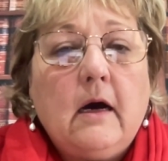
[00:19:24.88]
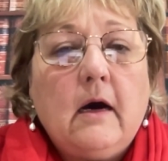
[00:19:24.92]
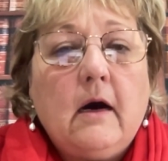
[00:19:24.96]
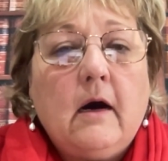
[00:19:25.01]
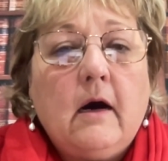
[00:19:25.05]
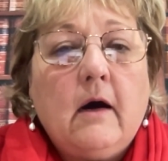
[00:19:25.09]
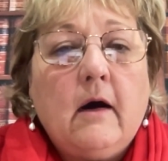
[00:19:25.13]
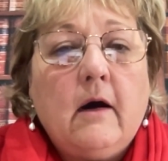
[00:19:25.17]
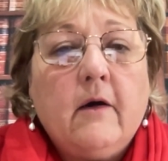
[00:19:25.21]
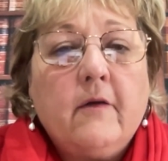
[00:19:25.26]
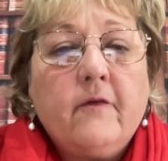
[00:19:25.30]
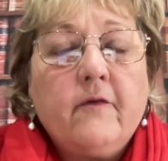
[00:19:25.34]

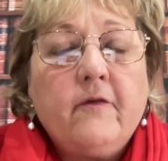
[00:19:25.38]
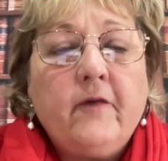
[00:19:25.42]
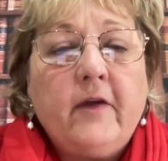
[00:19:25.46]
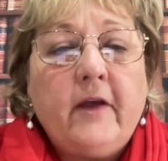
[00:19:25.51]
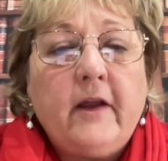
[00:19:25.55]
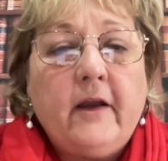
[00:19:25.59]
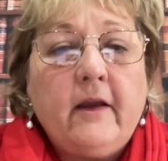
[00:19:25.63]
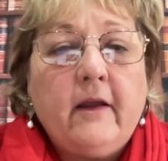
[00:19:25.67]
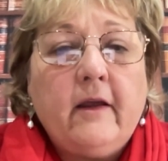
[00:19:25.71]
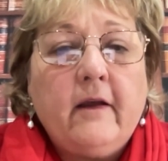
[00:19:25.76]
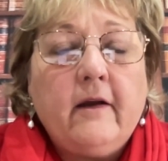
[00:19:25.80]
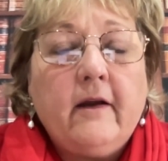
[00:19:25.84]
are
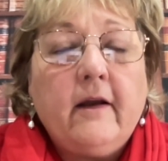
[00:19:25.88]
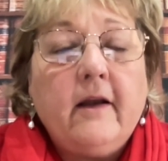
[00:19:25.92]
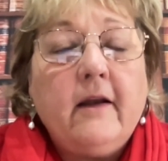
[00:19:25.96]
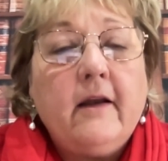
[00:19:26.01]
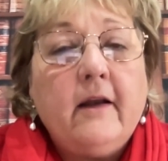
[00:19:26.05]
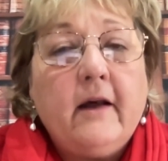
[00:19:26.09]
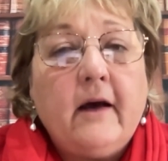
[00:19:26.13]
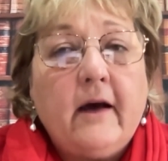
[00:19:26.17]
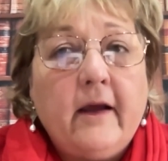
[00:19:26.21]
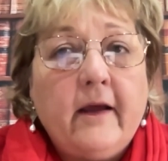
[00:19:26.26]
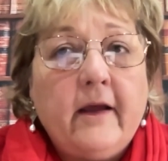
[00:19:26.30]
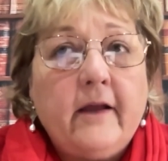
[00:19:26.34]
very
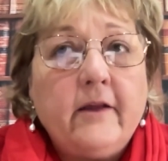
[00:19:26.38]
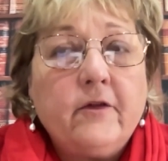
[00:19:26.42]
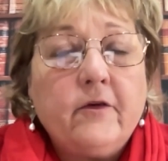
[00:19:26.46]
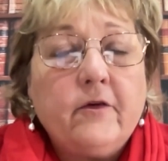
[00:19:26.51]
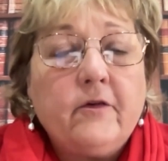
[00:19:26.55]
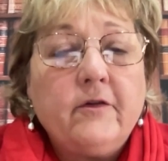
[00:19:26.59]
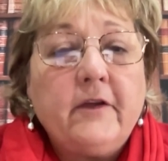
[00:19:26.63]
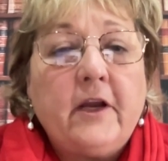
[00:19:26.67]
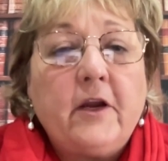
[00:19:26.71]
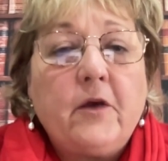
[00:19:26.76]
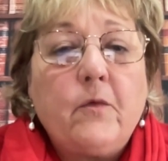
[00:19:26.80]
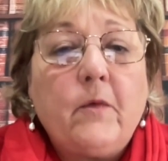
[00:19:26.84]
reliant
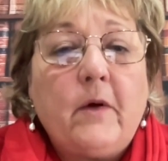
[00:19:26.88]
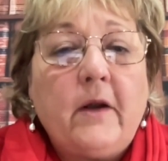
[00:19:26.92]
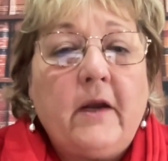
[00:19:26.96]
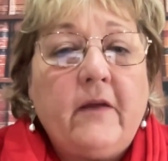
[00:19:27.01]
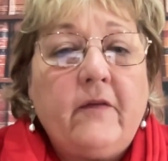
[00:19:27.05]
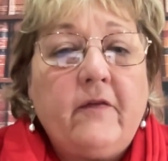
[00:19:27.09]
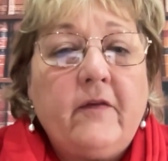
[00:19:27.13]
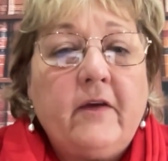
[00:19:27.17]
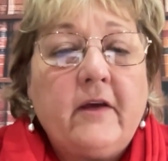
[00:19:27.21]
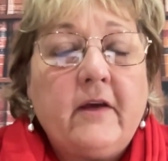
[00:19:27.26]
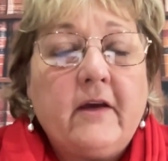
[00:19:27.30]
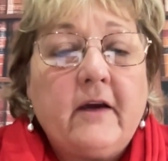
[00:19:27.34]
on their
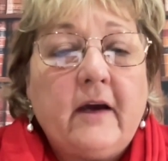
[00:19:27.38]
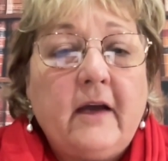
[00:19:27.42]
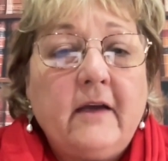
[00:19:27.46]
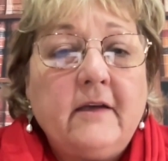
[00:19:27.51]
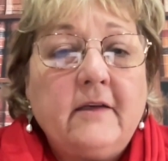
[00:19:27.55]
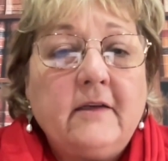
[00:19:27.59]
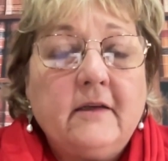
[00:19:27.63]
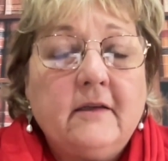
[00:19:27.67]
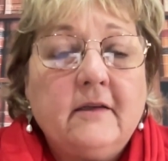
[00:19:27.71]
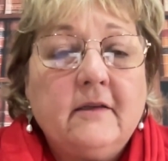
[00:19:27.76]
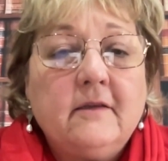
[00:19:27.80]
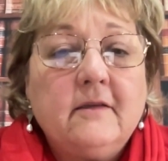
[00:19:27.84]

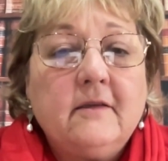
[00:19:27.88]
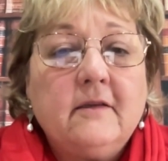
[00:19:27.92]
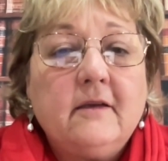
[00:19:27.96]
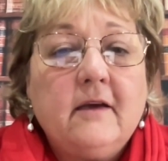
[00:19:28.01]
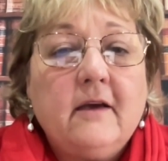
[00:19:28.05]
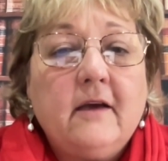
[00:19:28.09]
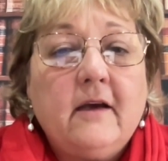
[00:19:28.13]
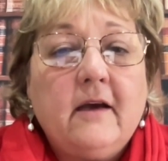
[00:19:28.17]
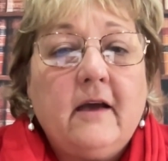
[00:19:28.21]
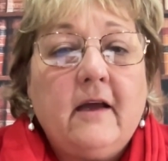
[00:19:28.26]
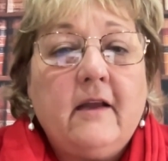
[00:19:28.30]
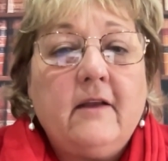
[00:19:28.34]
qualifications
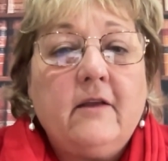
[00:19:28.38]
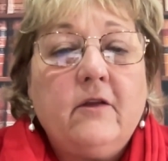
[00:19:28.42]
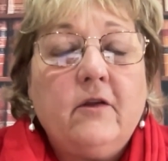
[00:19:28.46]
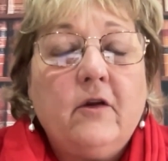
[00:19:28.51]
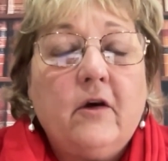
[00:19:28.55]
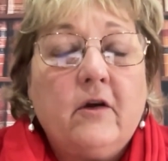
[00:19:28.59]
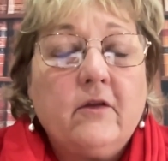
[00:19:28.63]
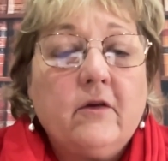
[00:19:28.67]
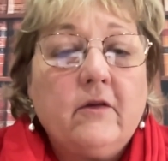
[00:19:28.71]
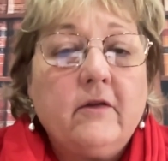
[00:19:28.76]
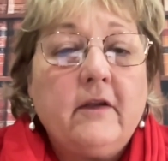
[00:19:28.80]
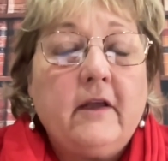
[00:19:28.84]
and
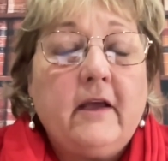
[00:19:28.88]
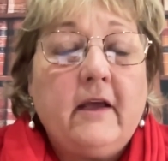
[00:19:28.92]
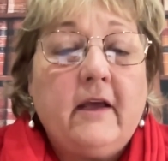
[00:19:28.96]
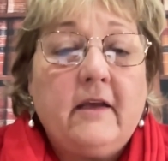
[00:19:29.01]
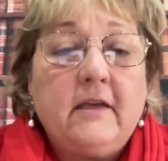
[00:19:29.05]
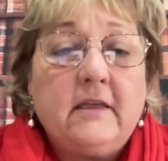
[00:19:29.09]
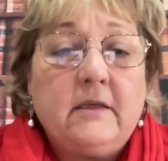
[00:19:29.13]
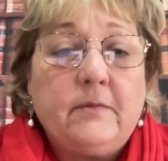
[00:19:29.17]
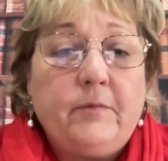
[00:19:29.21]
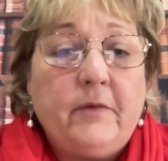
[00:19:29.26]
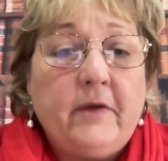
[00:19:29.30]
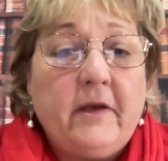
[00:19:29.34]
not on their
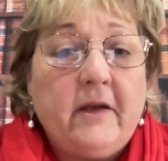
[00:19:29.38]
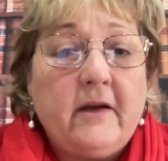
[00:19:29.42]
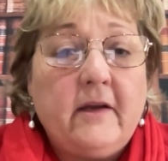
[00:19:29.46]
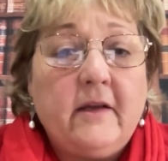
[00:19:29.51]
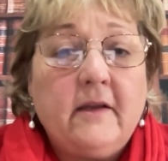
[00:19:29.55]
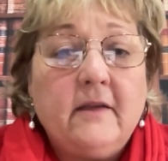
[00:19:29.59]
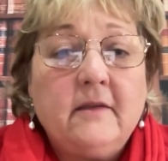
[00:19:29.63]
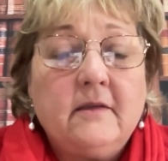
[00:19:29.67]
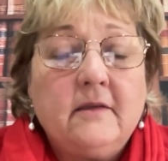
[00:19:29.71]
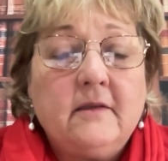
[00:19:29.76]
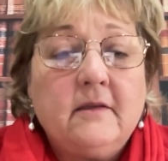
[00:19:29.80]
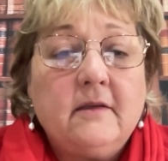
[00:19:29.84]

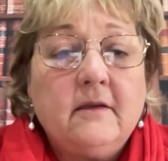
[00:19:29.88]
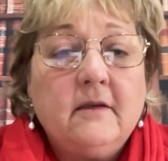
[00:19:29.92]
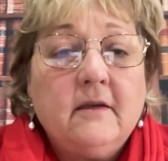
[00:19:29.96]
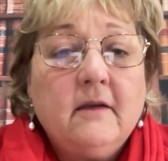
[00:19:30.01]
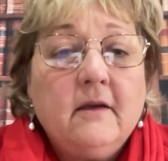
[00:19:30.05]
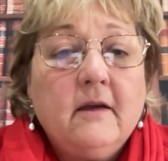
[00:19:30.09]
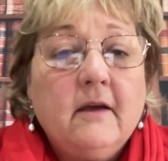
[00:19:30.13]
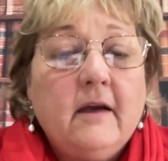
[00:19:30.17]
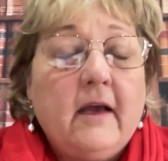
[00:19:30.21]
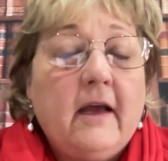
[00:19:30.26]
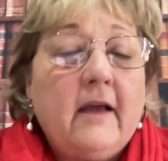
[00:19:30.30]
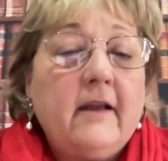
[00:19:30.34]
experience
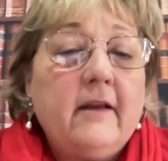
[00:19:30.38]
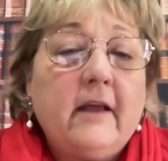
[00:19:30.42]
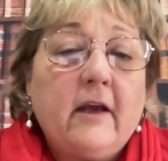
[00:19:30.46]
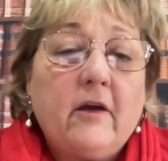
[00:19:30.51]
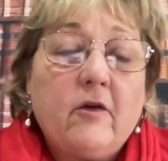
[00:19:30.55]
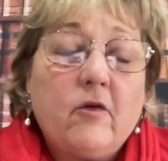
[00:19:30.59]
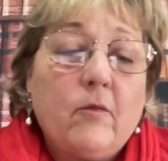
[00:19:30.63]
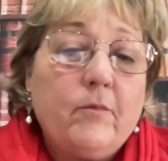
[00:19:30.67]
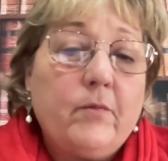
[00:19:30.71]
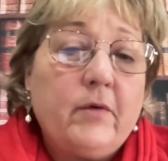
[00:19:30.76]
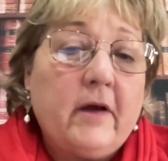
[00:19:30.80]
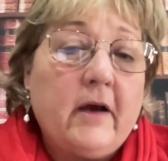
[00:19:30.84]
and their
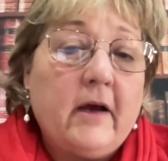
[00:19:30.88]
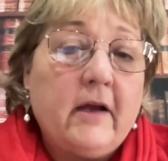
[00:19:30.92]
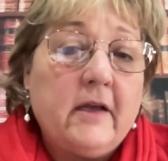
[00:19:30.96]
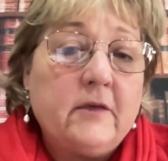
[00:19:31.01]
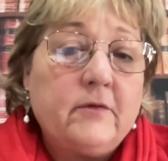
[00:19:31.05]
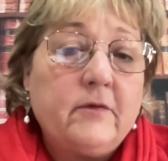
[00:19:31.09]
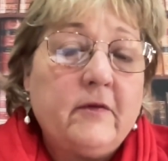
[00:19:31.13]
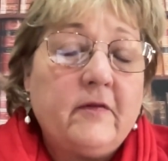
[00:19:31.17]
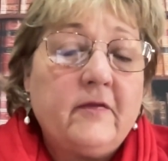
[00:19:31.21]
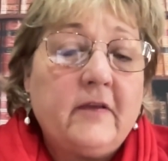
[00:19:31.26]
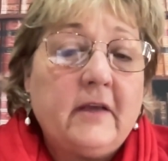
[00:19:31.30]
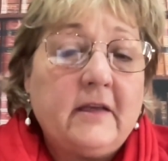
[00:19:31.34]
compliance
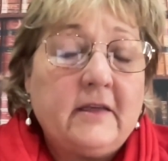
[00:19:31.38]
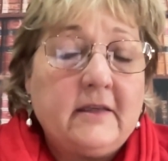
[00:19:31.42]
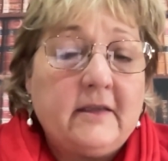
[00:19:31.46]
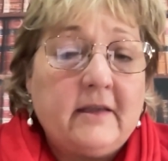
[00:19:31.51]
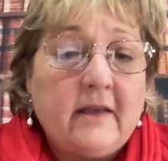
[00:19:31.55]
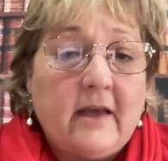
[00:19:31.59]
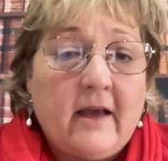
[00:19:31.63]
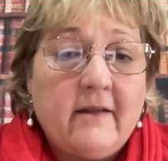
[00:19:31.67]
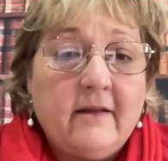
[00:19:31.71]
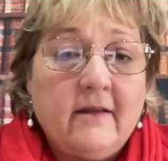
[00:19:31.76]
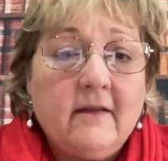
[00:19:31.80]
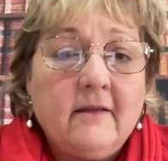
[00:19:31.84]
with the
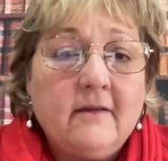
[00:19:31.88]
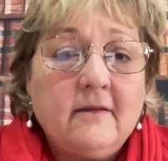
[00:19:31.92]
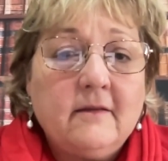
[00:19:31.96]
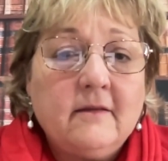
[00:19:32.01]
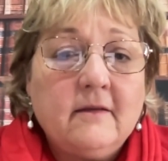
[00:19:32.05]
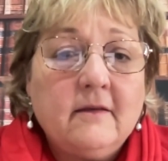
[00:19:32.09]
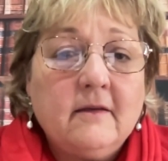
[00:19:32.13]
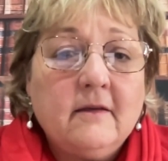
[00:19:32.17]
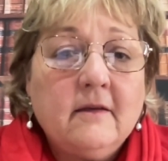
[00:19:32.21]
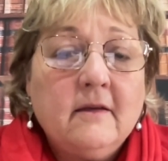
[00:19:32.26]
standards.